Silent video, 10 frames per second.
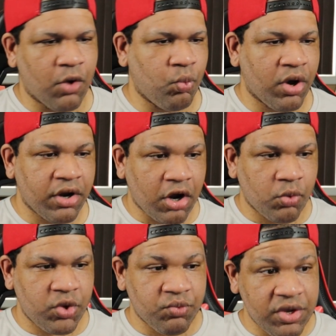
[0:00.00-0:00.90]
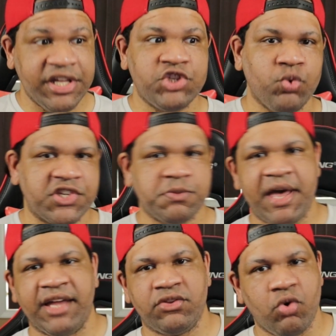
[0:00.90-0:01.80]
What are we really to
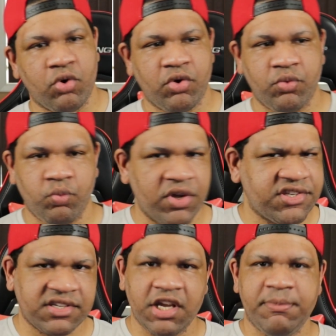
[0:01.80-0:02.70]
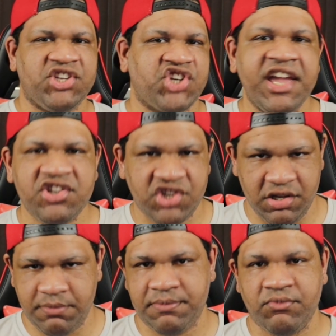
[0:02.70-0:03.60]
expect, or what's going to be
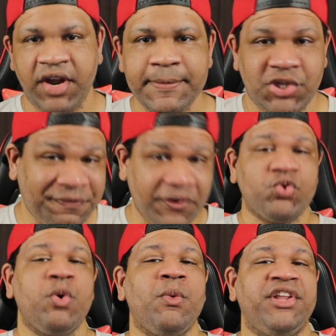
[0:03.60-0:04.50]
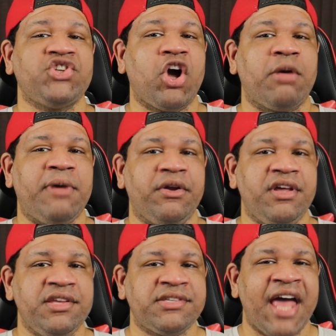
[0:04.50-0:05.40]
changing up, right? So the first one we want to talk about
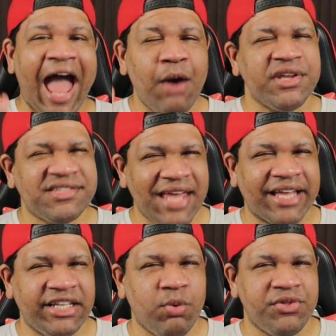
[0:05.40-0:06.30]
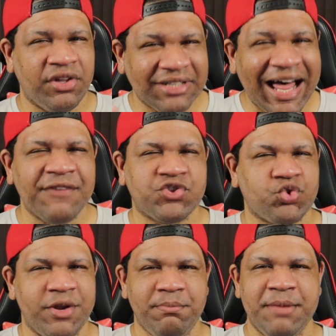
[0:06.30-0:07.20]
is how exactly will the live
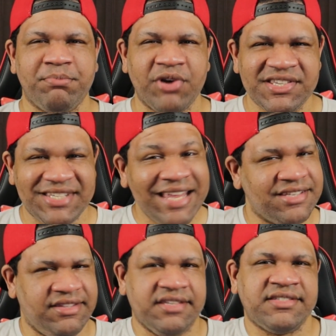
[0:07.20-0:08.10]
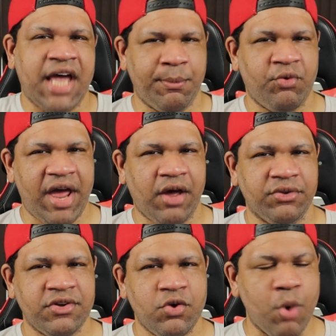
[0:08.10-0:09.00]
stream be presented this time
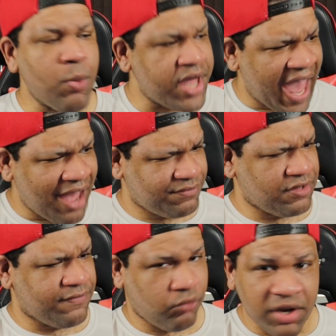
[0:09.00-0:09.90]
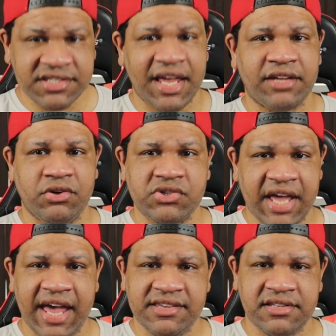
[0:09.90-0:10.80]
around? Will we have the voice actors
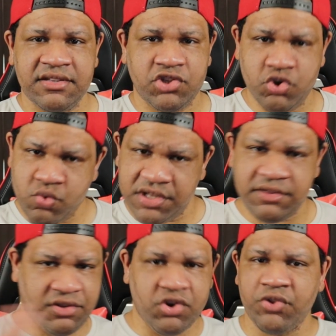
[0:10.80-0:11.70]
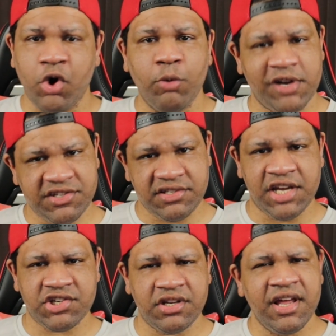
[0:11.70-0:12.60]
cast in doing, you know, the whole
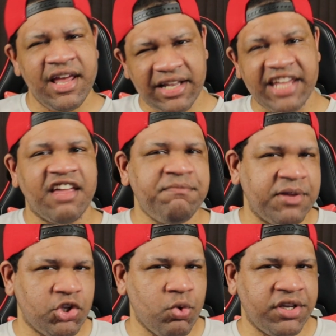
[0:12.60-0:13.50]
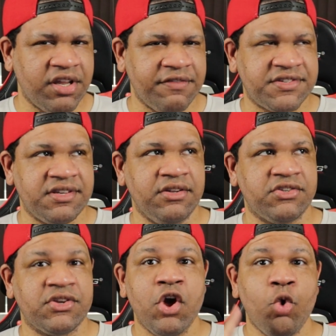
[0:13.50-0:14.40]
presentation like they've been doing it
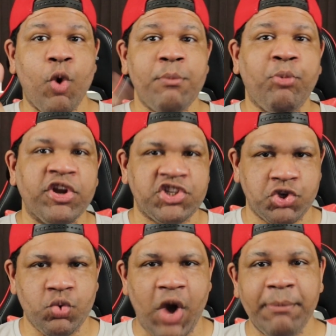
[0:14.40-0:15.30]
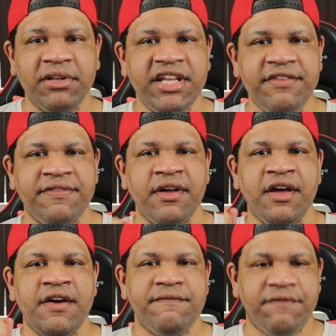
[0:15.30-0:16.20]
since 1.2? I believe
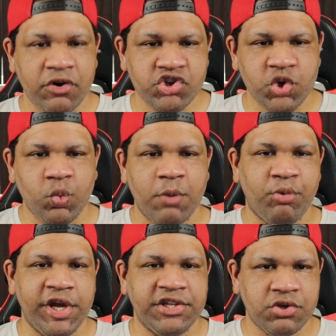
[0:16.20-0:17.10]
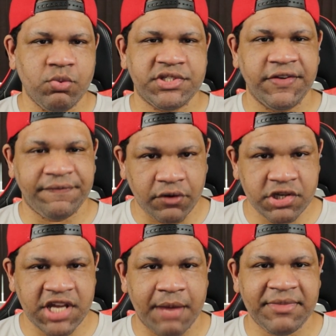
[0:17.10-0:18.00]
version 1.2 was the
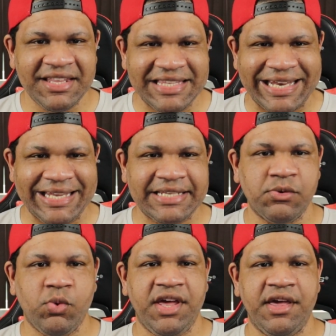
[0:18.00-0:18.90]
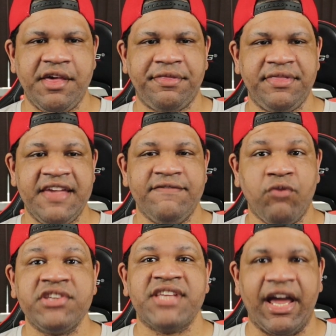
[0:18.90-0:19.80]
first time they did it with the
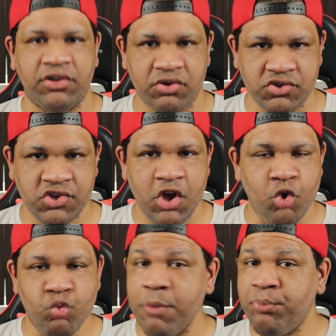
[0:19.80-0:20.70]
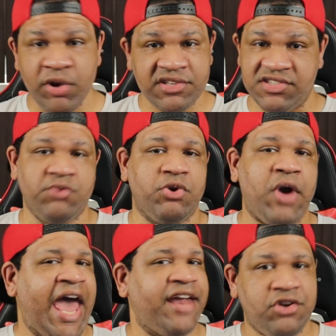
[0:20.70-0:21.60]
voice actors.
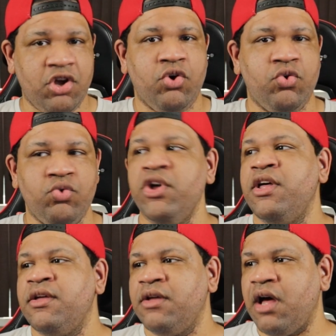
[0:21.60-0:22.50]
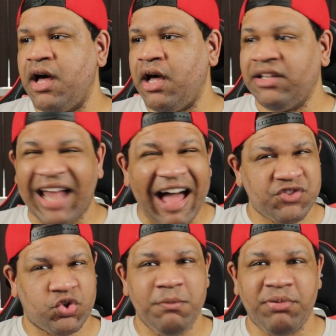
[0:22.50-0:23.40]
1.0 had no
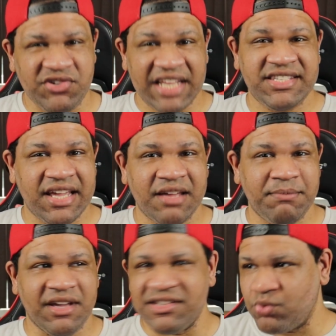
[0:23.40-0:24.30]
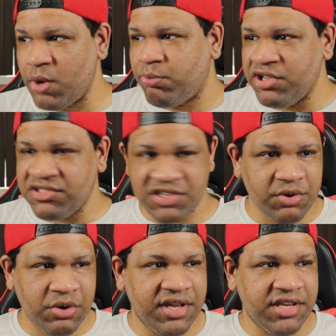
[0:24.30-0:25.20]
live stream presenting it because
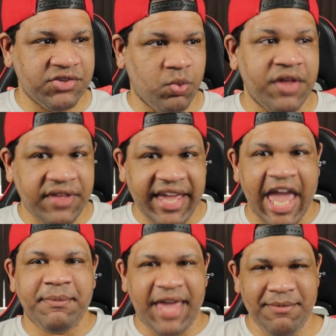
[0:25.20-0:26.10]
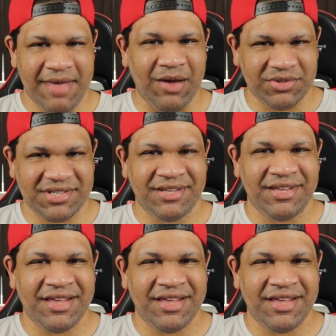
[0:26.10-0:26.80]
1.0 is when the game came out.